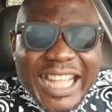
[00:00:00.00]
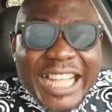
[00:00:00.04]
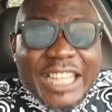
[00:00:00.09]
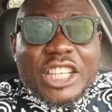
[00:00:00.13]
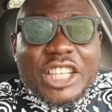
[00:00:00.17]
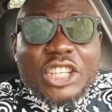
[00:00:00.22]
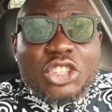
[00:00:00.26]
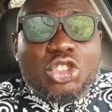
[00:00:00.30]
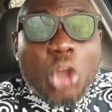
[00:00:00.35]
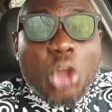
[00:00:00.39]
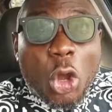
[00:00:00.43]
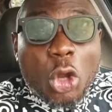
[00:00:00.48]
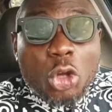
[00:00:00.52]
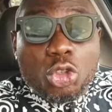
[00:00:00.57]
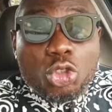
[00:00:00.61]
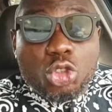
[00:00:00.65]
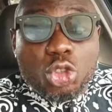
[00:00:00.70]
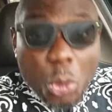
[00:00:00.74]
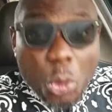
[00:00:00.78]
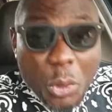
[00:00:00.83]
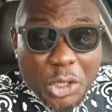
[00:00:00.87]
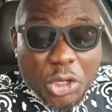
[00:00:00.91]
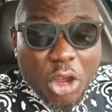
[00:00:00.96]
That is the
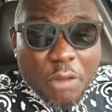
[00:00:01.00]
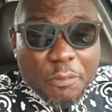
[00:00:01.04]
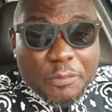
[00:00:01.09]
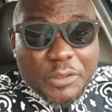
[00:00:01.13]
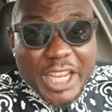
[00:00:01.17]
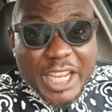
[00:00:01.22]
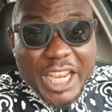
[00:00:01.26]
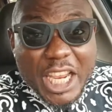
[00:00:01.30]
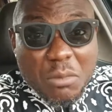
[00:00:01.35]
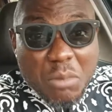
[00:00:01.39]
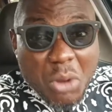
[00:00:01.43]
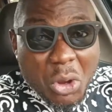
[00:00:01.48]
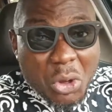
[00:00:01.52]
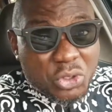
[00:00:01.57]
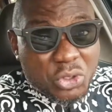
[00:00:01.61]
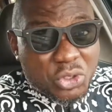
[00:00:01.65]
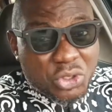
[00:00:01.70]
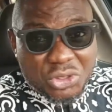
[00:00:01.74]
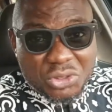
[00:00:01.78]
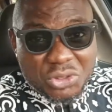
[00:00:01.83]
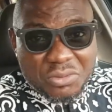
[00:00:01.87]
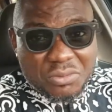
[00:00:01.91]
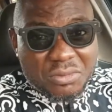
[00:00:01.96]
undoing of the
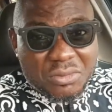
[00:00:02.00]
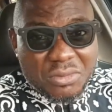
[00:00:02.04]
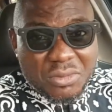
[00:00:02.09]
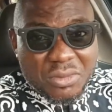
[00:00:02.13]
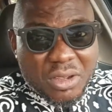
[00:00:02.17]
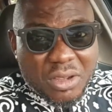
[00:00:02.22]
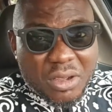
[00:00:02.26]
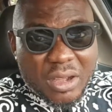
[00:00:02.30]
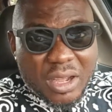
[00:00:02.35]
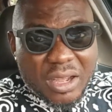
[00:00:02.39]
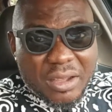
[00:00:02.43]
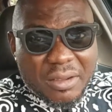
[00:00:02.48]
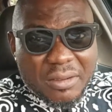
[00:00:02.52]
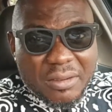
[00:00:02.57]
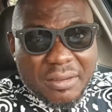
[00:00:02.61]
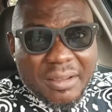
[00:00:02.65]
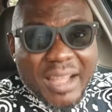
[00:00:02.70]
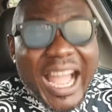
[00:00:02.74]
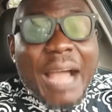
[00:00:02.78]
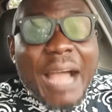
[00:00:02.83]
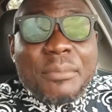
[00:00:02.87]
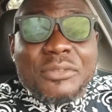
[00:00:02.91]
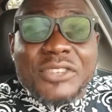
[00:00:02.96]
Igbos.
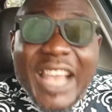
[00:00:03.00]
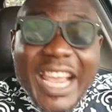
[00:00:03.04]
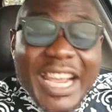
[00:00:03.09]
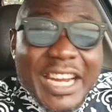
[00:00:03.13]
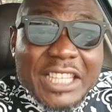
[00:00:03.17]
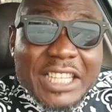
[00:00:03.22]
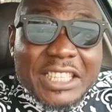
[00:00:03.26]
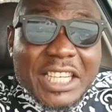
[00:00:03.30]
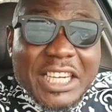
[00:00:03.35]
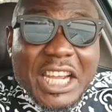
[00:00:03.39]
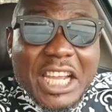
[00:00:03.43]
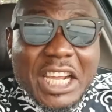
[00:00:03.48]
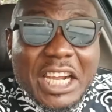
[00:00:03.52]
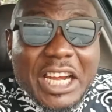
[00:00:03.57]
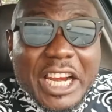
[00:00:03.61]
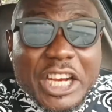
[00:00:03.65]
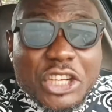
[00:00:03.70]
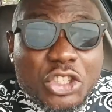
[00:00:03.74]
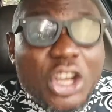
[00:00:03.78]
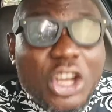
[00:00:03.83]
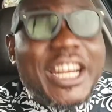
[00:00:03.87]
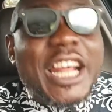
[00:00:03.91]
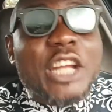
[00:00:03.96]
I'm saying it in
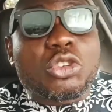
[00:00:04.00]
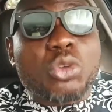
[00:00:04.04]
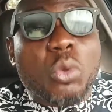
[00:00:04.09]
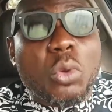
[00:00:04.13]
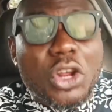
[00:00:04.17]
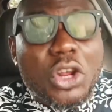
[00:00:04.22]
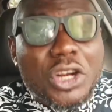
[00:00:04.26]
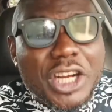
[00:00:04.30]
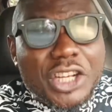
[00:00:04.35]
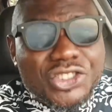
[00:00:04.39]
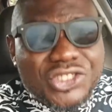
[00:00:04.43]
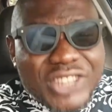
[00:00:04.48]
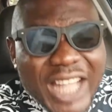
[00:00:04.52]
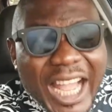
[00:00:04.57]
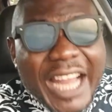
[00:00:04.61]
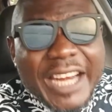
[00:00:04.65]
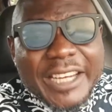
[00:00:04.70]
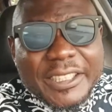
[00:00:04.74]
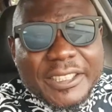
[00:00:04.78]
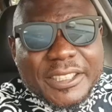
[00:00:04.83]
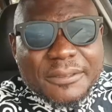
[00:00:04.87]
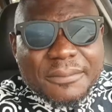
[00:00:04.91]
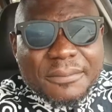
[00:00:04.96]
English so that you will
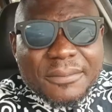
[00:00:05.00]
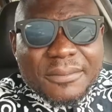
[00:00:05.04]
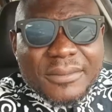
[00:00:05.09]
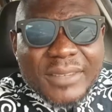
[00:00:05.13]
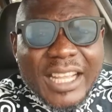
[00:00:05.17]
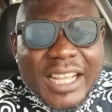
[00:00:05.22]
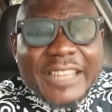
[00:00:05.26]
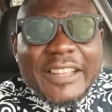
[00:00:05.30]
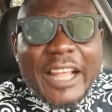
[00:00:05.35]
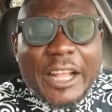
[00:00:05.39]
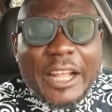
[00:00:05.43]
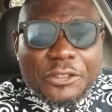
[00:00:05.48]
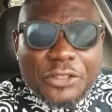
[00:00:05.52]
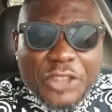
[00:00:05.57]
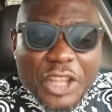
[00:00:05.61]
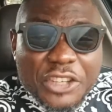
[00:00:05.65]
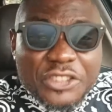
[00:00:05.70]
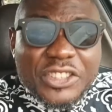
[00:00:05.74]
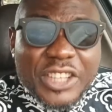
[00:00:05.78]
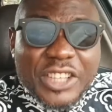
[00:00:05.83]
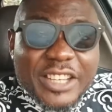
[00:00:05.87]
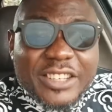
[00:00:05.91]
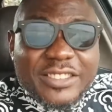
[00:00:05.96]
understand that
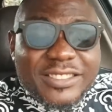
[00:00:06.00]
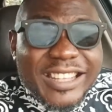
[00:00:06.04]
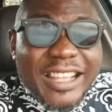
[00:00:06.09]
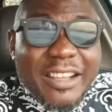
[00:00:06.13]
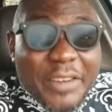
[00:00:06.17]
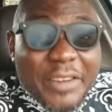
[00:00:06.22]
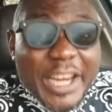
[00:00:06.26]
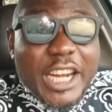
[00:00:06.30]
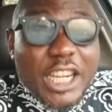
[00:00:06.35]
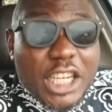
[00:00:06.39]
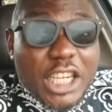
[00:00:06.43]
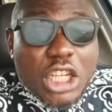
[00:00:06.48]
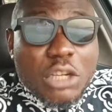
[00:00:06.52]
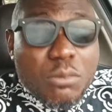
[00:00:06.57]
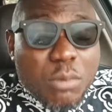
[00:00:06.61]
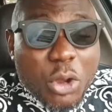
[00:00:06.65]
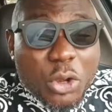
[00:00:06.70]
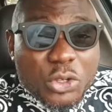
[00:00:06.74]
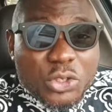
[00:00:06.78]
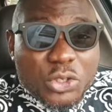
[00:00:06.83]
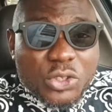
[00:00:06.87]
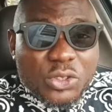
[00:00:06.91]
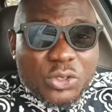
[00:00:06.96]
this is the real
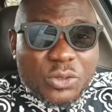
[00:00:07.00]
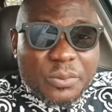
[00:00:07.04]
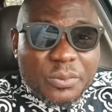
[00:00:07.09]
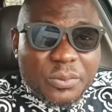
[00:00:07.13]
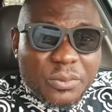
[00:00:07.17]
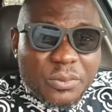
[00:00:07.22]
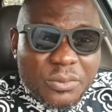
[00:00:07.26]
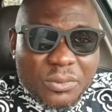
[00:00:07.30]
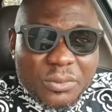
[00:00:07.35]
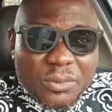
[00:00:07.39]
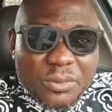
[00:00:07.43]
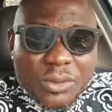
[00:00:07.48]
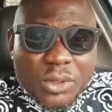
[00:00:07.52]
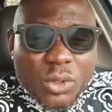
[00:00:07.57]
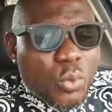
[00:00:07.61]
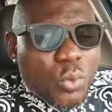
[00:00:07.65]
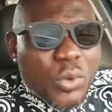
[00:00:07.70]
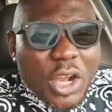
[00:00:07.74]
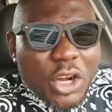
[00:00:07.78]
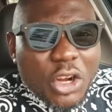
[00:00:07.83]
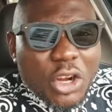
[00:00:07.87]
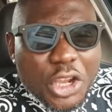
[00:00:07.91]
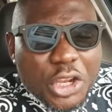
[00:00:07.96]
Igbos.
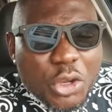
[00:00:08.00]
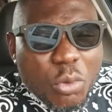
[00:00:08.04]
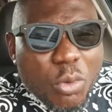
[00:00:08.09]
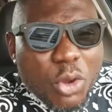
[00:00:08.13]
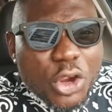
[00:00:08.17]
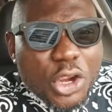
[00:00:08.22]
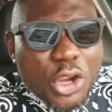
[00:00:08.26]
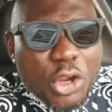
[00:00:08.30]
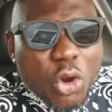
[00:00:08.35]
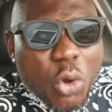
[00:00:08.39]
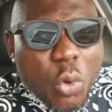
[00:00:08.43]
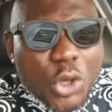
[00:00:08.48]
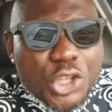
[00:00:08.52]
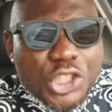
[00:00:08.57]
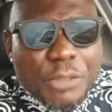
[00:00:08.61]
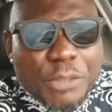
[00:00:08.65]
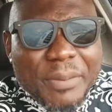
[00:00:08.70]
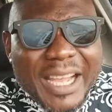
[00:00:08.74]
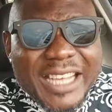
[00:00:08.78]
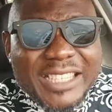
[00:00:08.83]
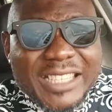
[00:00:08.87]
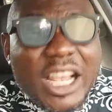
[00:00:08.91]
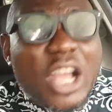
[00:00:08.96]
We are not Igbo hero
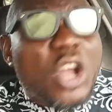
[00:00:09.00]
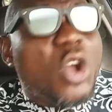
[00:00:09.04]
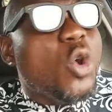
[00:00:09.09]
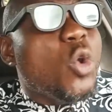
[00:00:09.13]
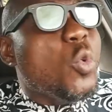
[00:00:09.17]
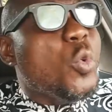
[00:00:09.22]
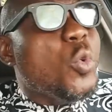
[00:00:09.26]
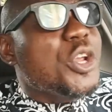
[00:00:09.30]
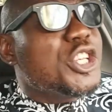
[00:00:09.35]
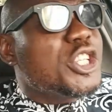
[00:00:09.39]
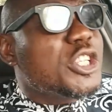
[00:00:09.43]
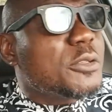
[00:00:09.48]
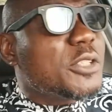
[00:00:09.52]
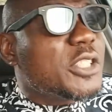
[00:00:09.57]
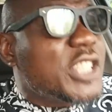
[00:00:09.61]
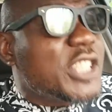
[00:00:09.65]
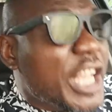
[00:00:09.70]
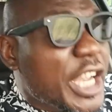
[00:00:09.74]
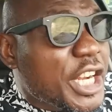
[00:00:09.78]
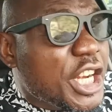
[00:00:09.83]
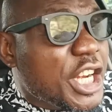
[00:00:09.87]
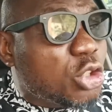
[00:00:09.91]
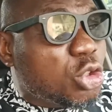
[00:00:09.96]
worshippers. We
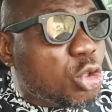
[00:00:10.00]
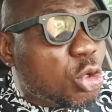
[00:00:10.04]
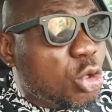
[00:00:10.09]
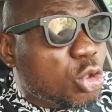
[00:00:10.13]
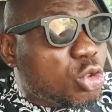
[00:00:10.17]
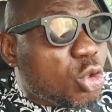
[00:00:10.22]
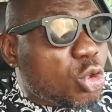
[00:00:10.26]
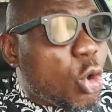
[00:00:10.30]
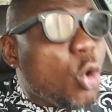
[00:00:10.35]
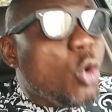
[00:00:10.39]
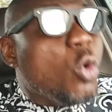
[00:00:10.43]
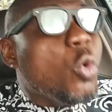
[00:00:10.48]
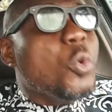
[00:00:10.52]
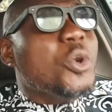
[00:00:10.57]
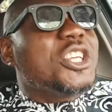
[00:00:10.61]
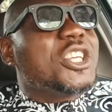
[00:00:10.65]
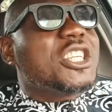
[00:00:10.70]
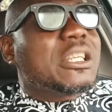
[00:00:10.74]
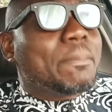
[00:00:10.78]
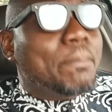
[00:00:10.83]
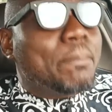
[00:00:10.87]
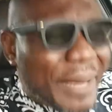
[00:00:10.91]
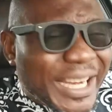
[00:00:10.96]
see the truth,
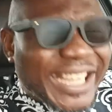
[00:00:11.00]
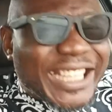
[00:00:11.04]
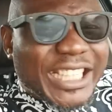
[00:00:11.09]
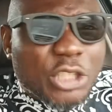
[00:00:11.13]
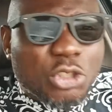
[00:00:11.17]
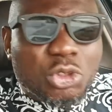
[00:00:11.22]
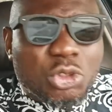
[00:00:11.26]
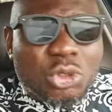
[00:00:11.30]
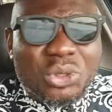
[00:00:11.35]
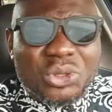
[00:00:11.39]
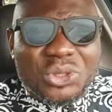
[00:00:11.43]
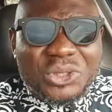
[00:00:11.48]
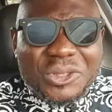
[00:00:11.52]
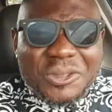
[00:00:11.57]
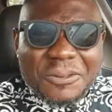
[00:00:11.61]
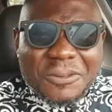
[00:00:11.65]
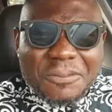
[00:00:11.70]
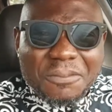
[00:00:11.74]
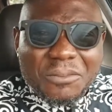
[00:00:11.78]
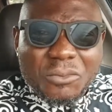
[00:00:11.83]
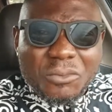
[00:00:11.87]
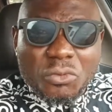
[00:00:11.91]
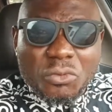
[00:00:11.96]
we speak the truth.